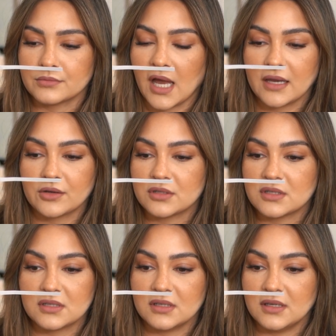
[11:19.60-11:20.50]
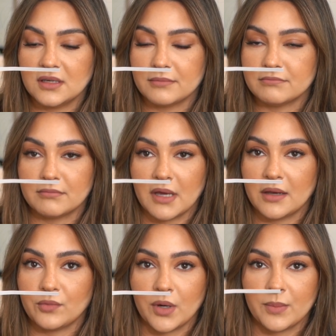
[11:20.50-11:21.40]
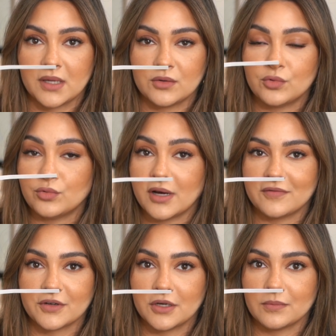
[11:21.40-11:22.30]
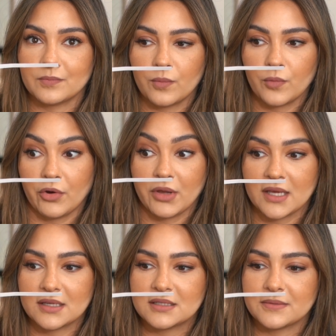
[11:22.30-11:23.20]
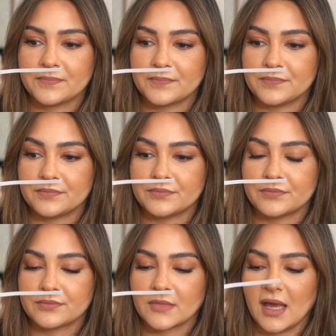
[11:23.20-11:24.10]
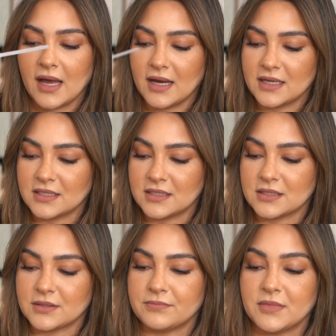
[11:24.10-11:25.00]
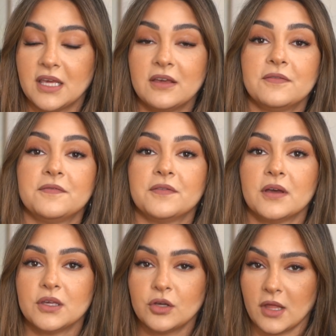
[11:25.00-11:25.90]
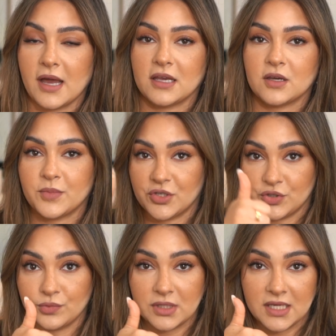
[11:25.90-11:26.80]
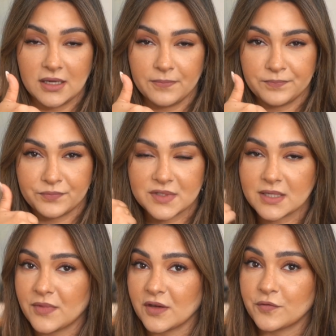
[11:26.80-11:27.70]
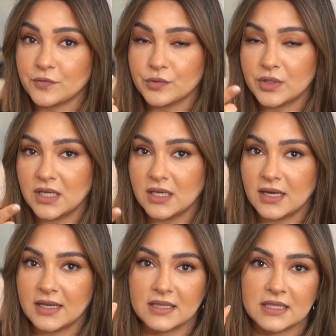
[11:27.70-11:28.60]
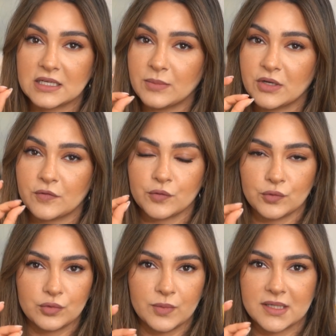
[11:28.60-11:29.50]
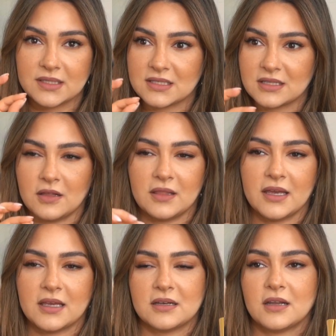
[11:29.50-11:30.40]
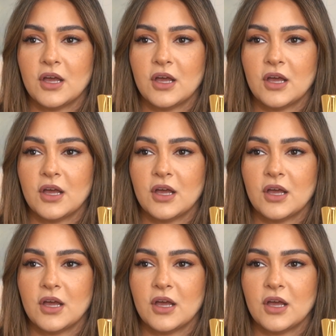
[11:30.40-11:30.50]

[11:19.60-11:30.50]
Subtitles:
I could see men, women, whoever wearing it. And if you like patchouli, something fruity and a little bit of oud, but it's not like an